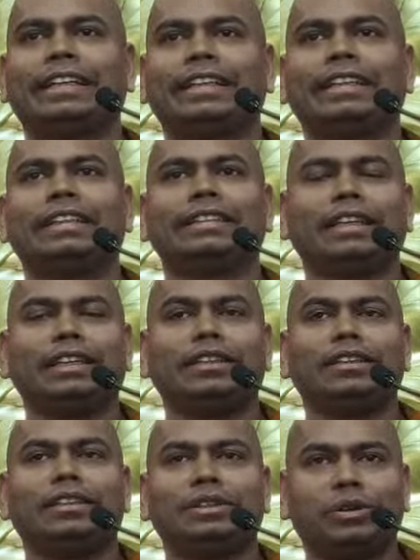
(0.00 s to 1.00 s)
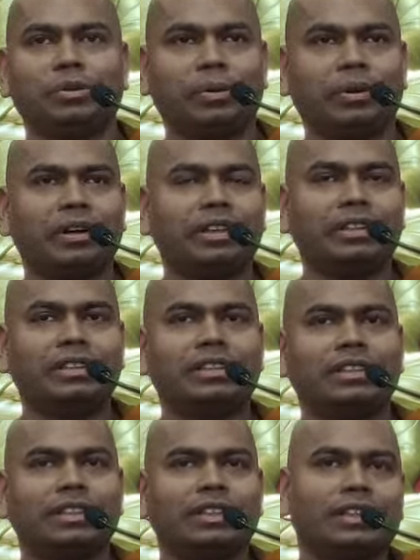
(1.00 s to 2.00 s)
then your words
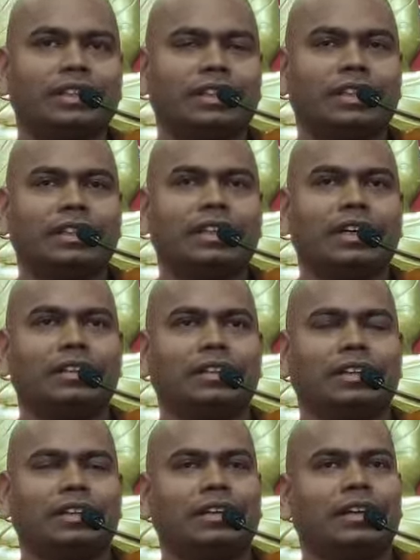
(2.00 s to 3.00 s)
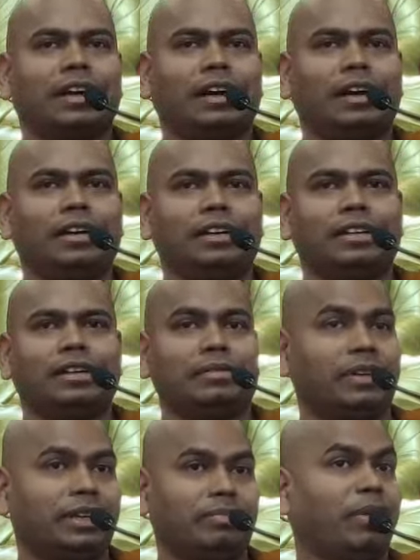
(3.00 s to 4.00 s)
are
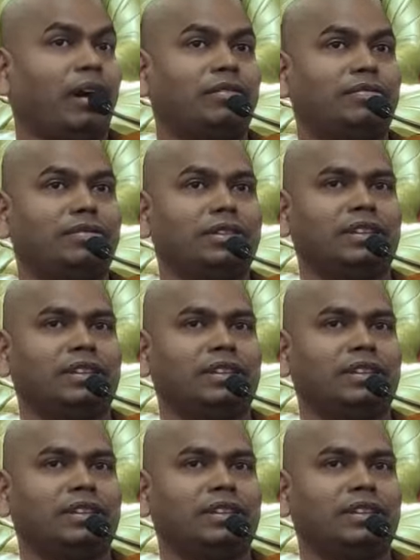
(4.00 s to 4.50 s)
very powerful.